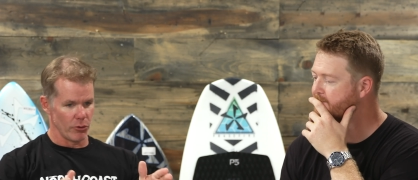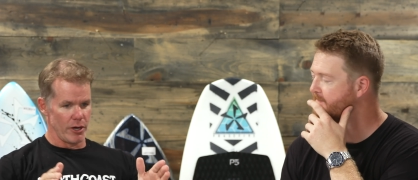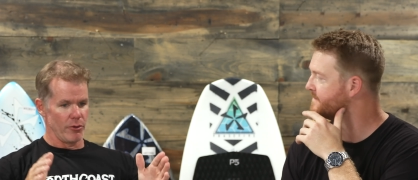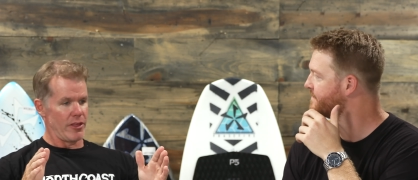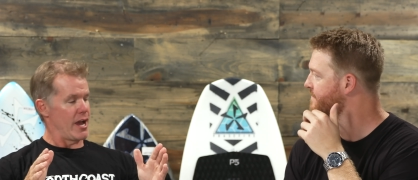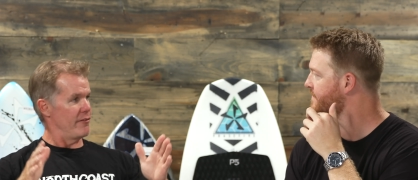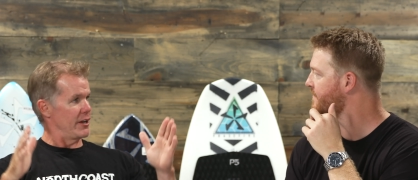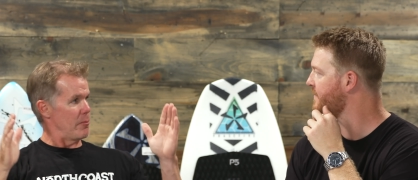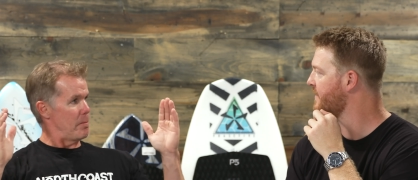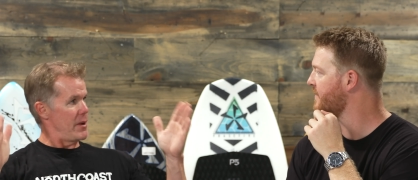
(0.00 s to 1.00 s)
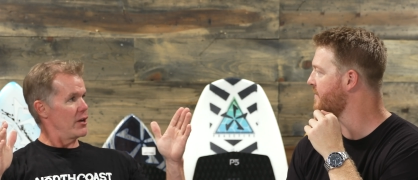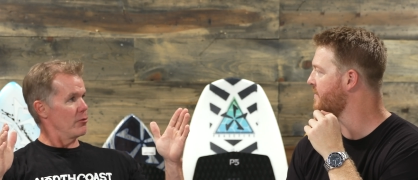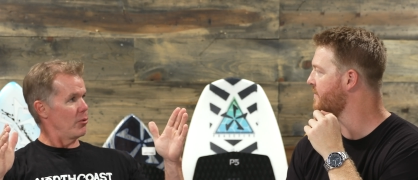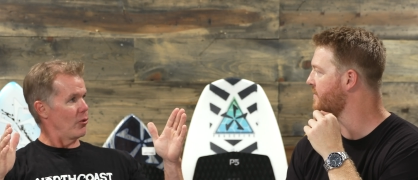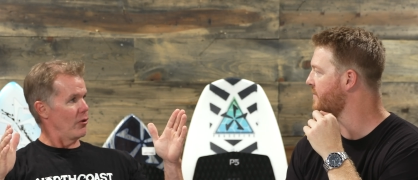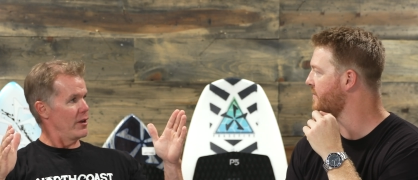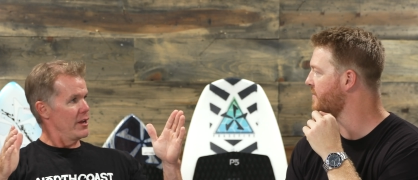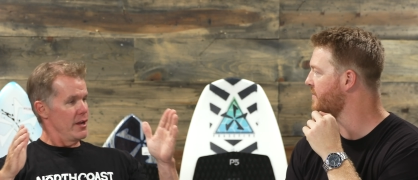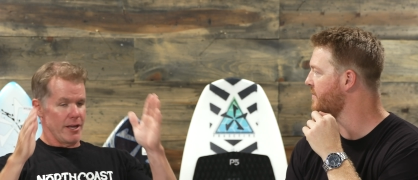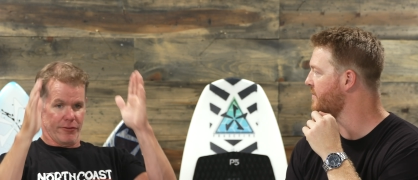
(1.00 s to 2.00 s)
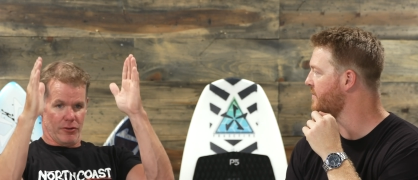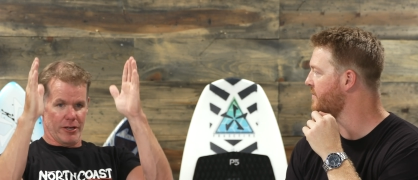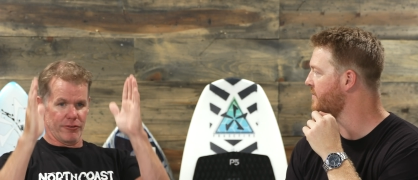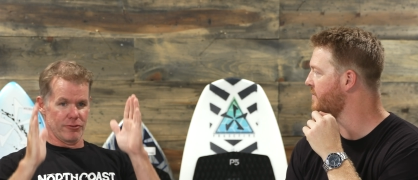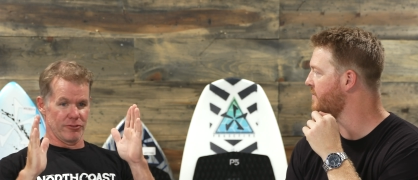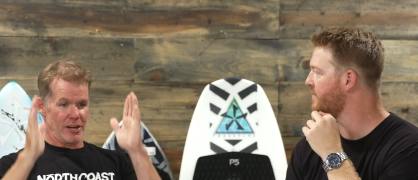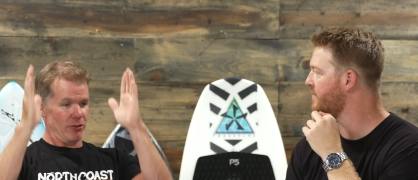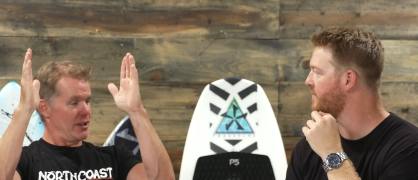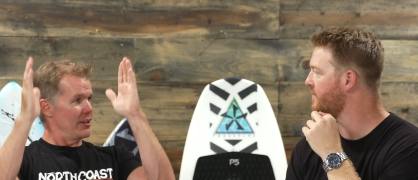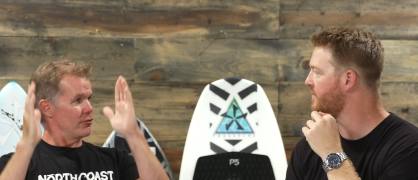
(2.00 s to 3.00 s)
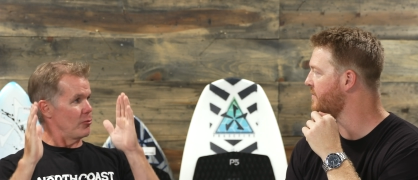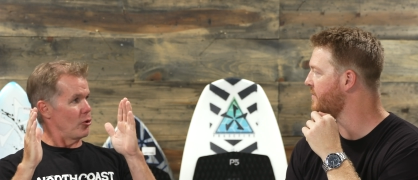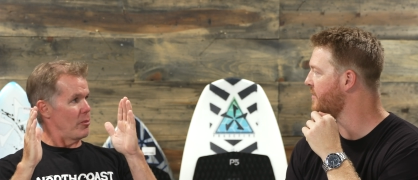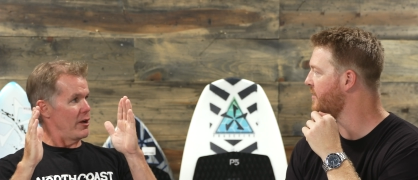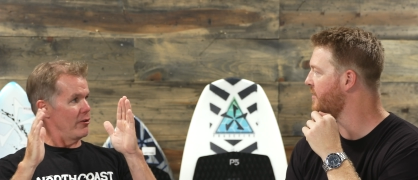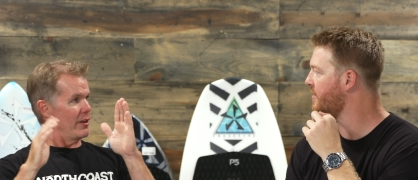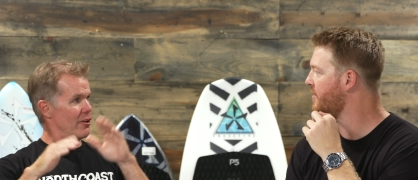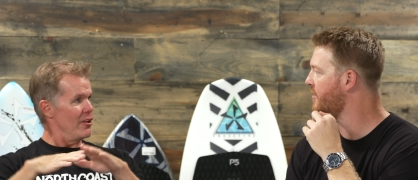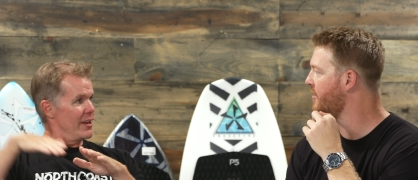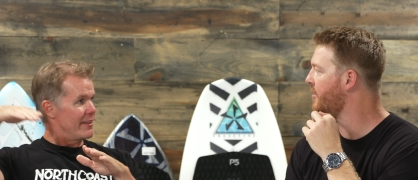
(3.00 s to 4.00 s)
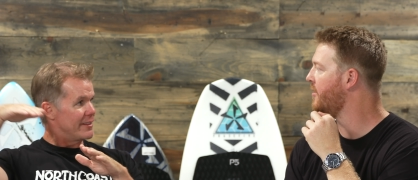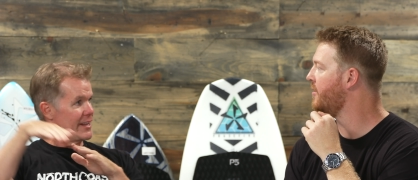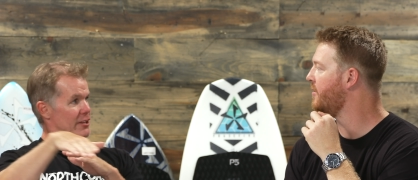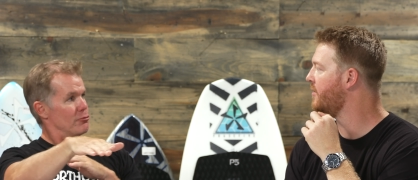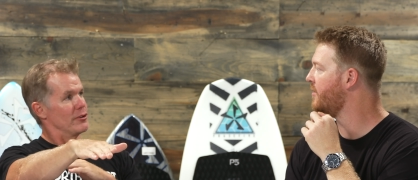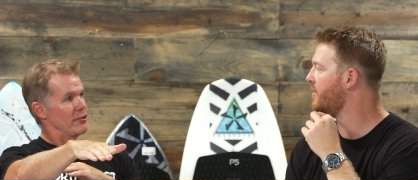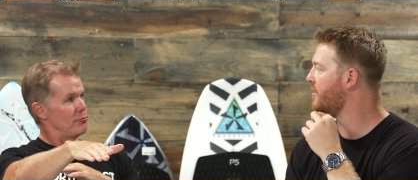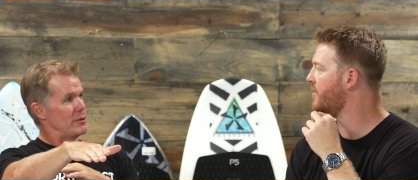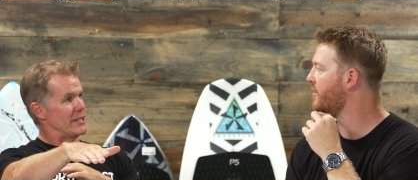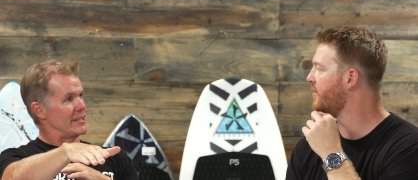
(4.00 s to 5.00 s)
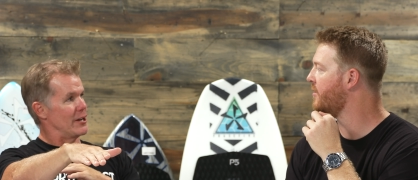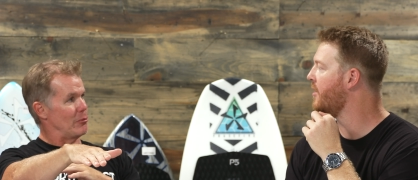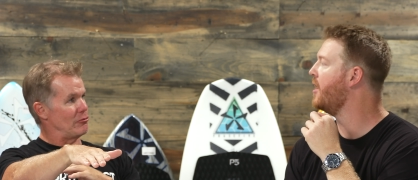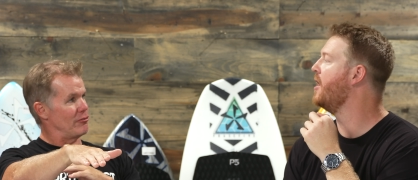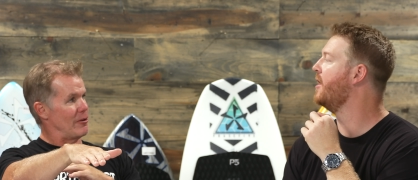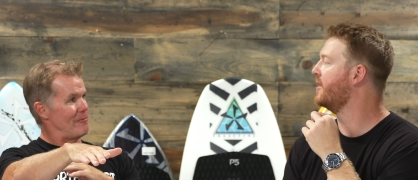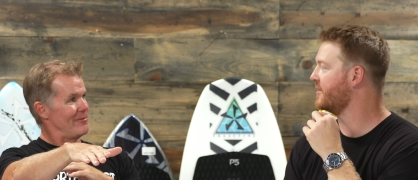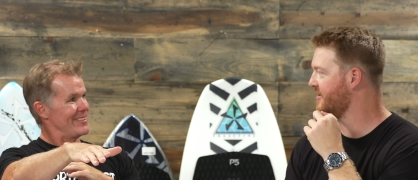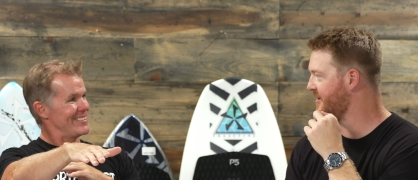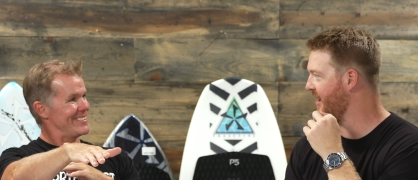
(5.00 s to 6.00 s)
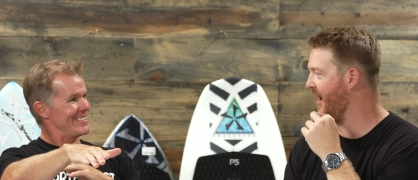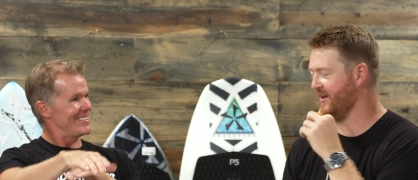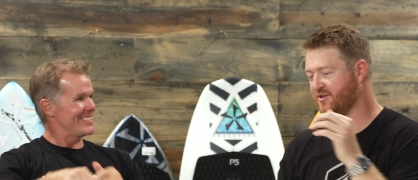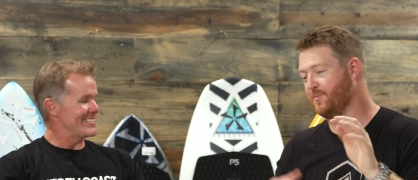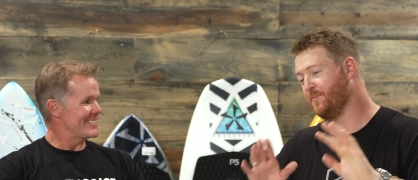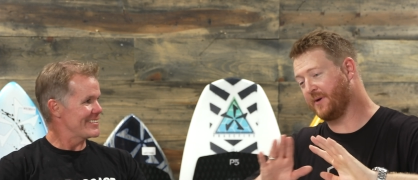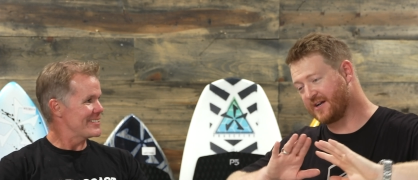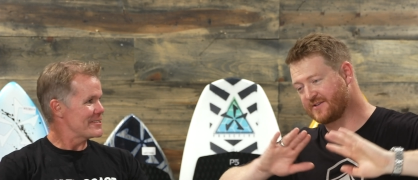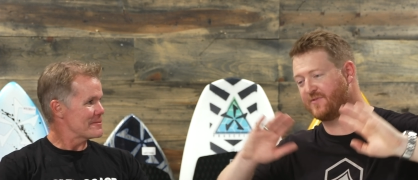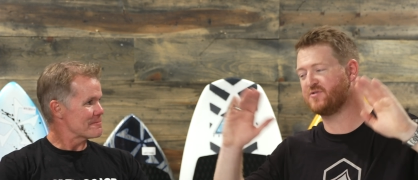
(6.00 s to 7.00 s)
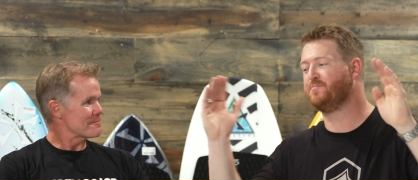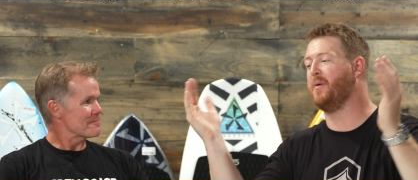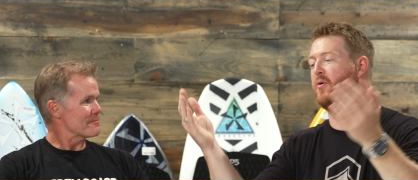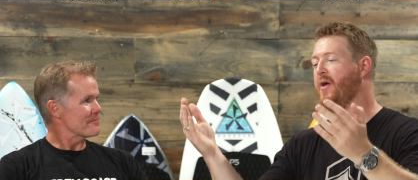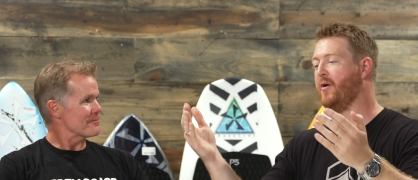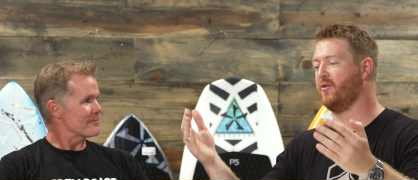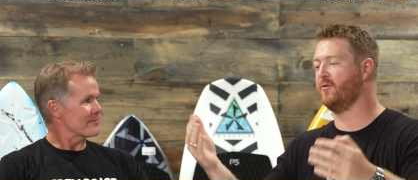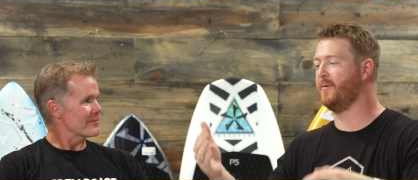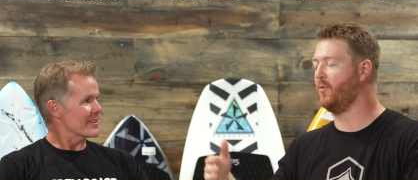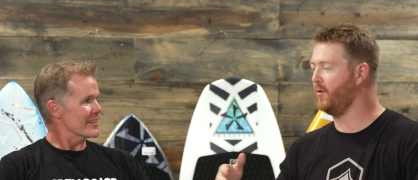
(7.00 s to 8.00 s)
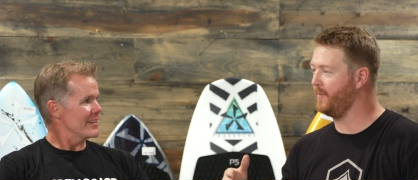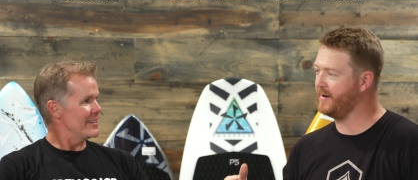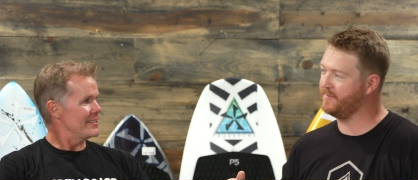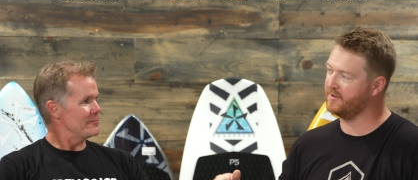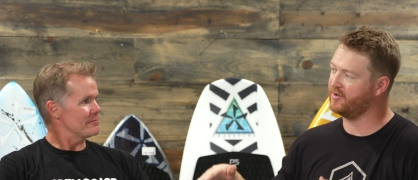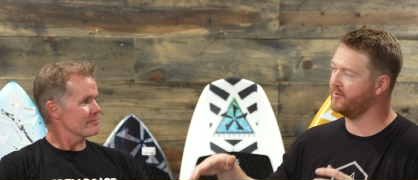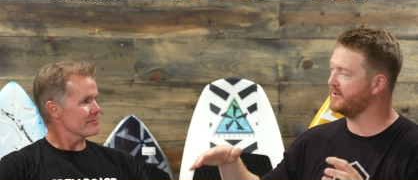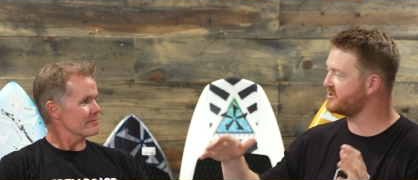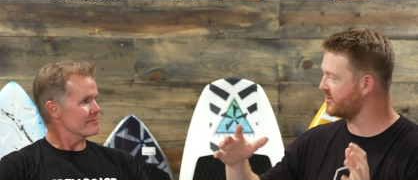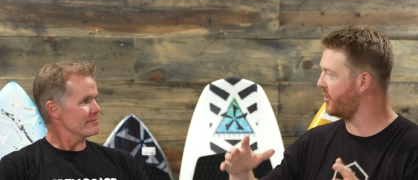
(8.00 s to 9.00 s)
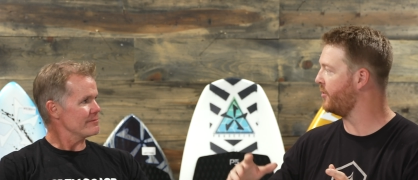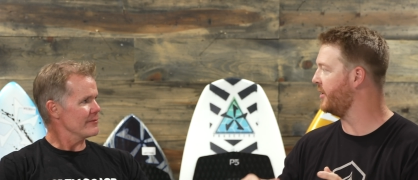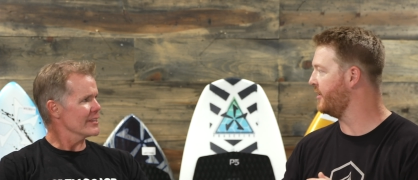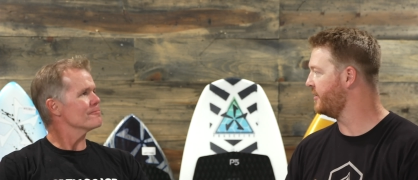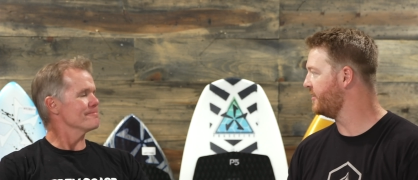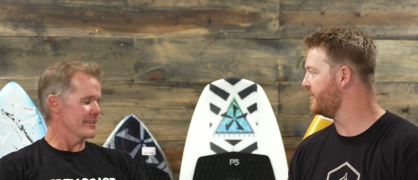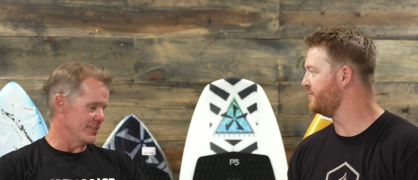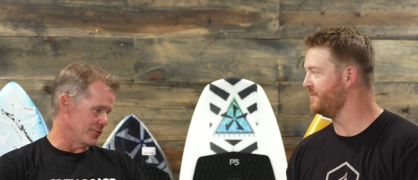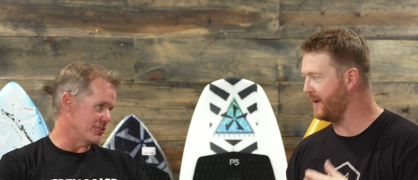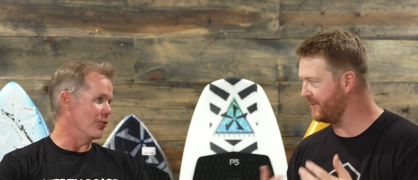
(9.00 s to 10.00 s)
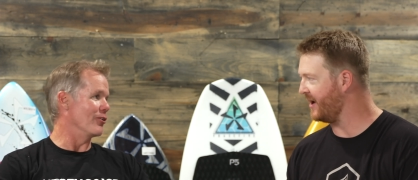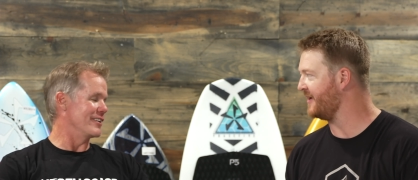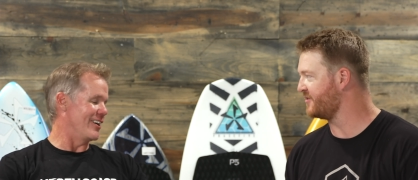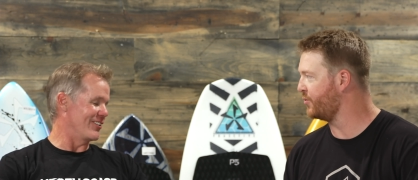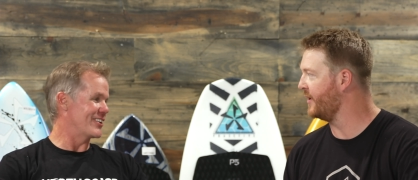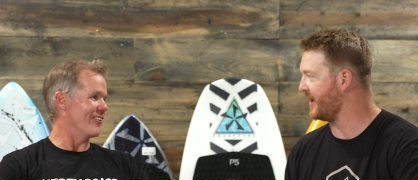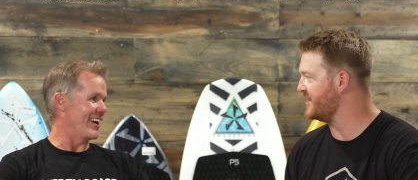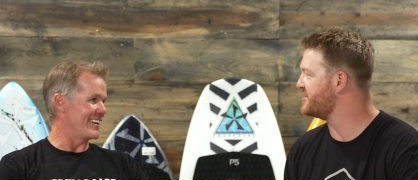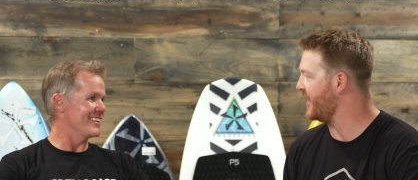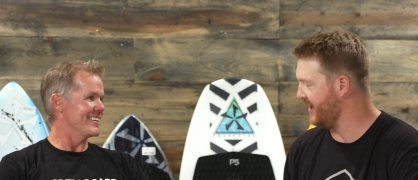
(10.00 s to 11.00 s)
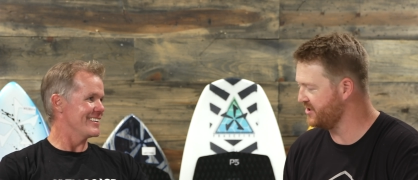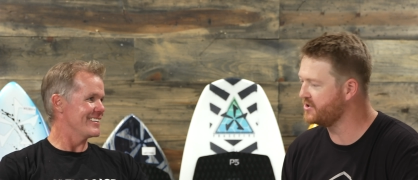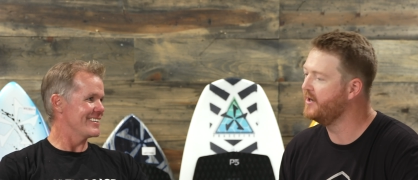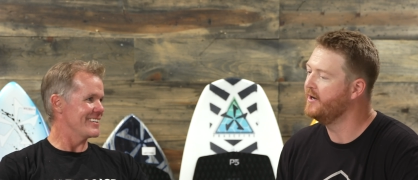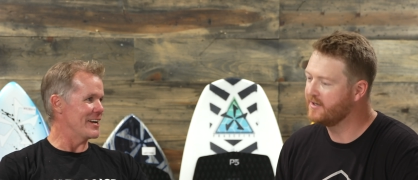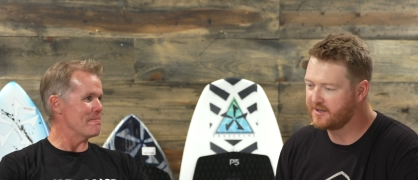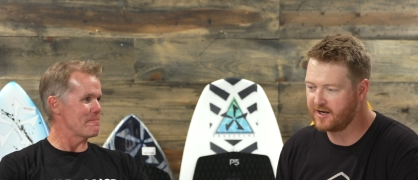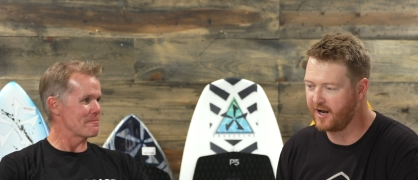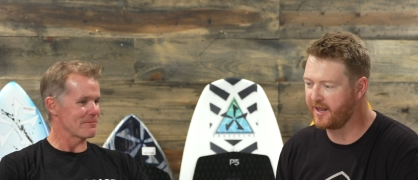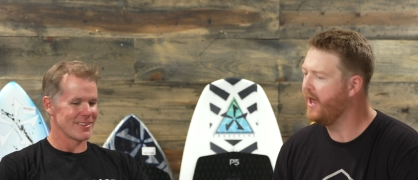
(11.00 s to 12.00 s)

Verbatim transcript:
Speaker 1: away with having a bigger board as long as those outlines are more parallel. That's where the speed comes from.
Speaker 2: Got it. So because if it was bowed out a little bit more, maybe a little bit slower it maybe slow not it as quick correct. edge to edge. Yep. Got